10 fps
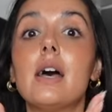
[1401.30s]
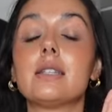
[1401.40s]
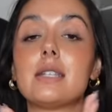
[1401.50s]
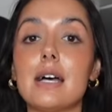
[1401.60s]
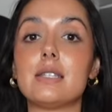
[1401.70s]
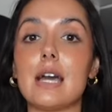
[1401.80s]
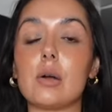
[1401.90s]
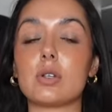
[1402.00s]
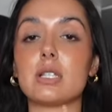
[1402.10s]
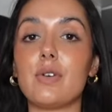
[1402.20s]
size
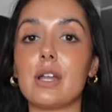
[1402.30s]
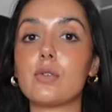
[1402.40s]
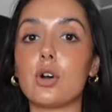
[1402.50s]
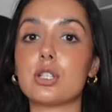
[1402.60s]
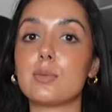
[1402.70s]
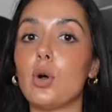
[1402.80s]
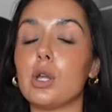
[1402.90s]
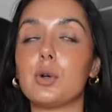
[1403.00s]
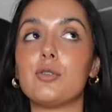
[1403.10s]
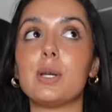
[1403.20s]
down, because if I'd have got a small,
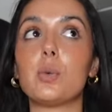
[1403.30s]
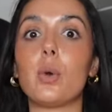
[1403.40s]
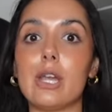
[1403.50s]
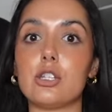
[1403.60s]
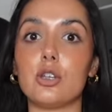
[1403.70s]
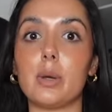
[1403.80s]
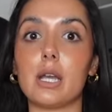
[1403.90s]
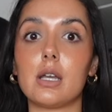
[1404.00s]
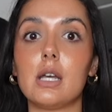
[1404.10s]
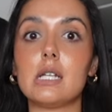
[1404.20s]
it would have been way too
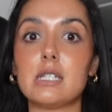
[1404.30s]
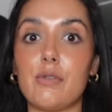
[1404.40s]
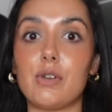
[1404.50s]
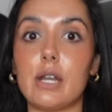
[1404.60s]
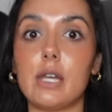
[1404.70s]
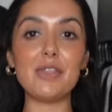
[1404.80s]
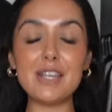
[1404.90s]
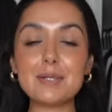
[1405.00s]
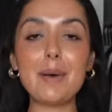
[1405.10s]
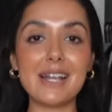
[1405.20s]
big. Definitely.
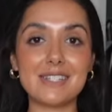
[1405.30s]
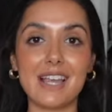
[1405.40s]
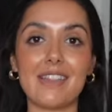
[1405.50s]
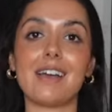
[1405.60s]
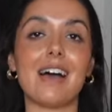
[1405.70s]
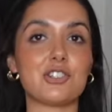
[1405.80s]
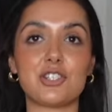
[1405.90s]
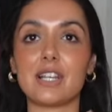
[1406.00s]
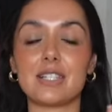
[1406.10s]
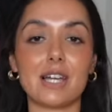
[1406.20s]
This paired together, I just
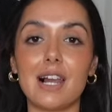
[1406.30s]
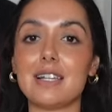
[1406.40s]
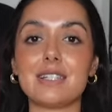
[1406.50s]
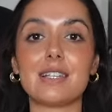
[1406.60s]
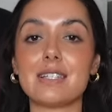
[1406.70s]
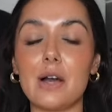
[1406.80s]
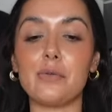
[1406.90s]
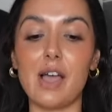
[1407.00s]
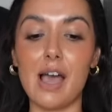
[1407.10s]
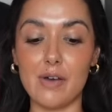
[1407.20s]
think is the classiest
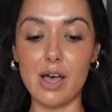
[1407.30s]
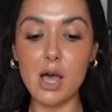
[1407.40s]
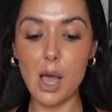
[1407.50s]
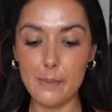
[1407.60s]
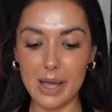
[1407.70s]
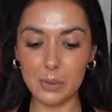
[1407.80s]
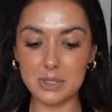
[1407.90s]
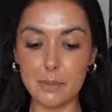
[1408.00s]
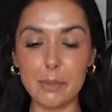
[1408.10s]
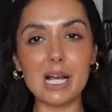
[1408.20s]
outfit ever. Pair it with
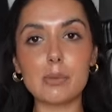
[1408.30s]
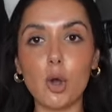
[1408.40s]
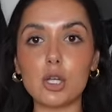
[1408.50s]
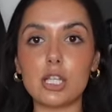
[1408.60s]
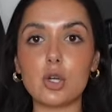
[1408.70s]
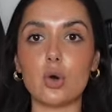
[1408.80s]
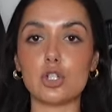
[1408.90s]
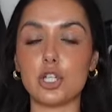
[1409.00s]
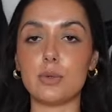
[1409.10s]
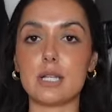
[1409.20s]
some black pointy court
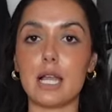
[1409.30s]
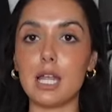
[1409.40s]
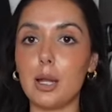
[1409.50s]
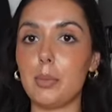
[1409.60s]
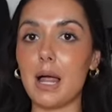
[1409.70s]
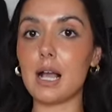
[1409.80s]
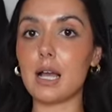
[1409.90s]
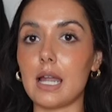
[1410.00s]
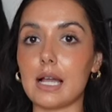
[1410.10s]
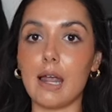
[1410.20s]
shoes, a little black
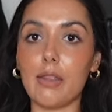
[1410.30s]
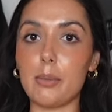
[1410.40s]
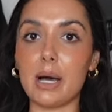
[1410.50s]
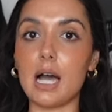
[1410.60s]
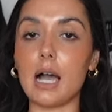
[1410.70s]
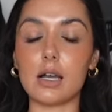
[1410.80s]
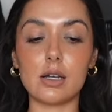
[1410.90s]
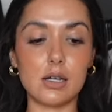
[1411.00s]
like leather bag.